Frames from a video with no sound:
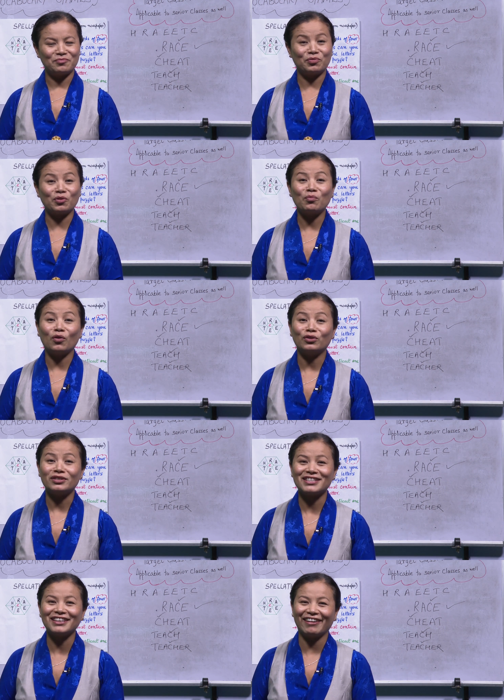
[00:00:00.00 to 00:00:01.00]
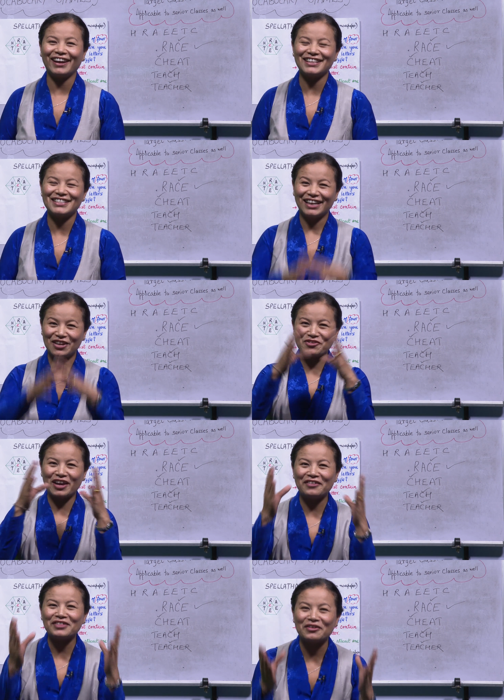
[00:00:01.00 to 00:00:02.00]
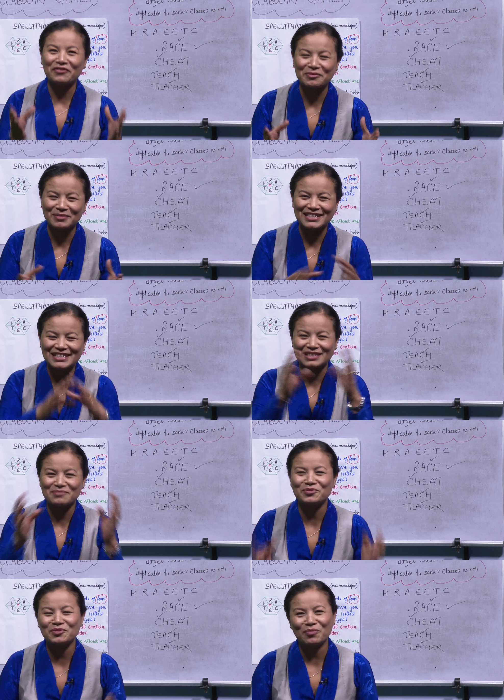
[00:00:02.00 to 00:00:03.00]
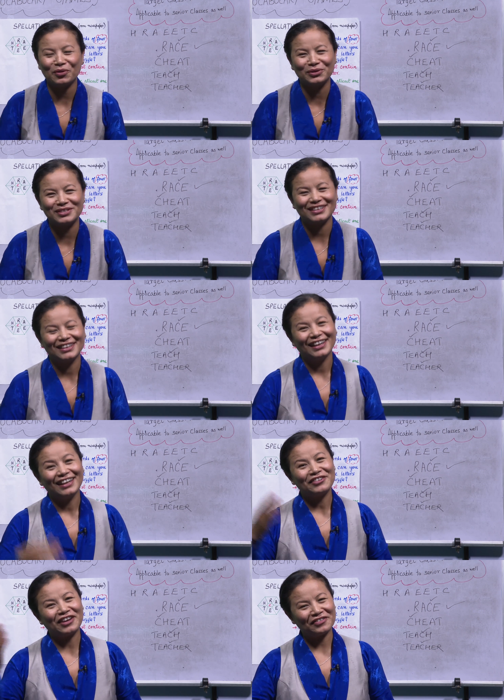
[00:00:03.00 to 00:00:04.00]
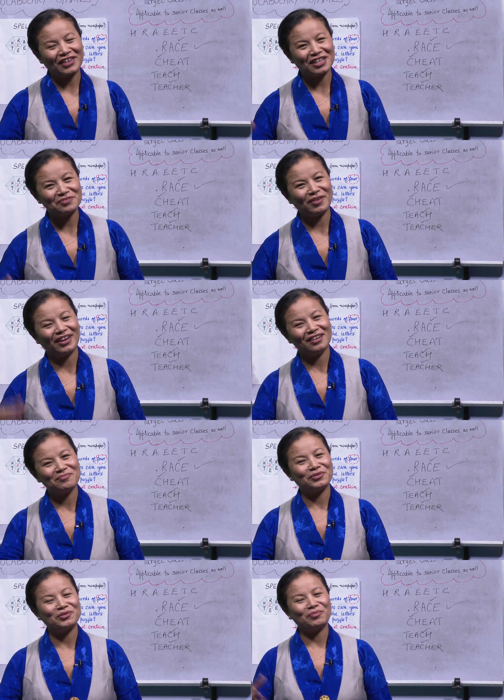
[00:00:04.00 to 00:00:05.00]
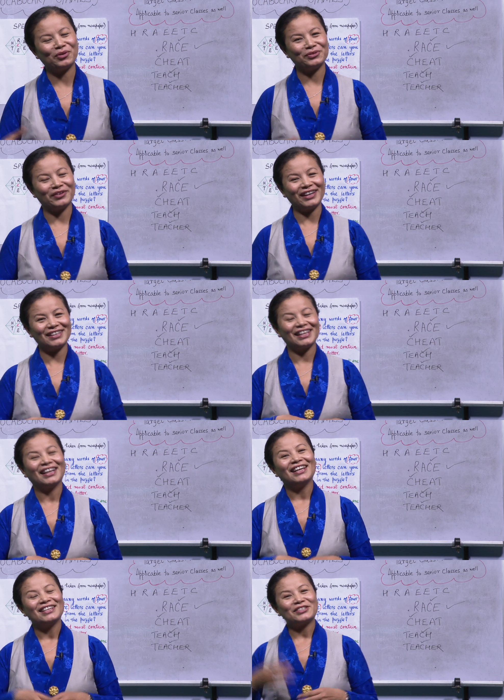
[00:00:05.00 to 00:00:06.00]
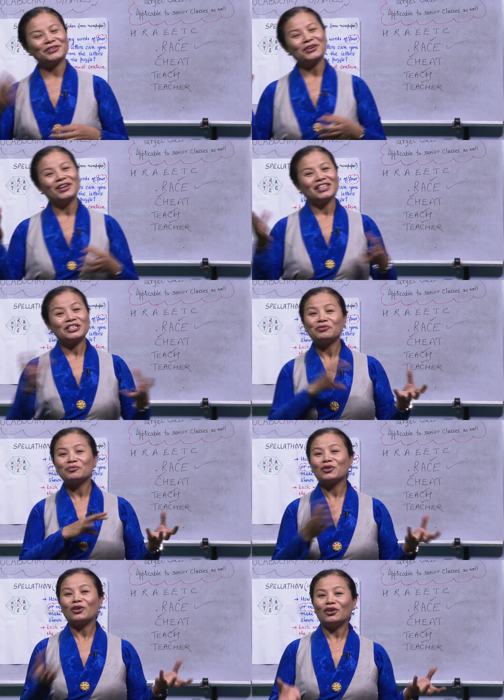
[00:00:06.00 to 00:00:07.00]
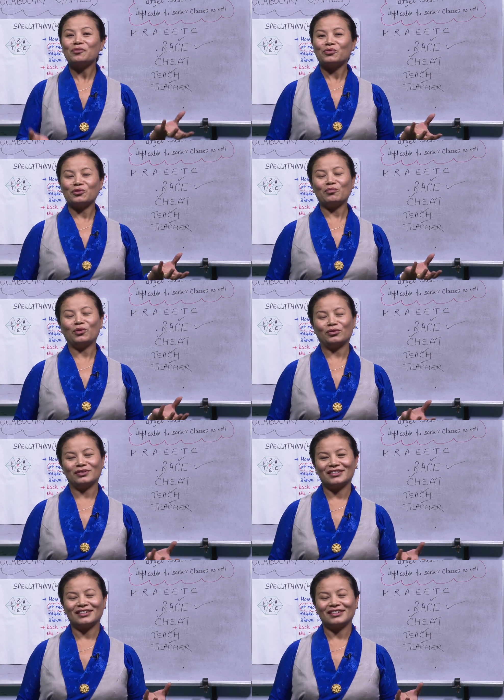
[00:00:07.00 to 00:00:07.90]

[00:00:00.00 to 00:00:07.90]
Brooke Bond, right? You have the famous tea, Brooke Bond. You have Taj Mahal, Brooke Bond, right? So she would be called Brooke Bond.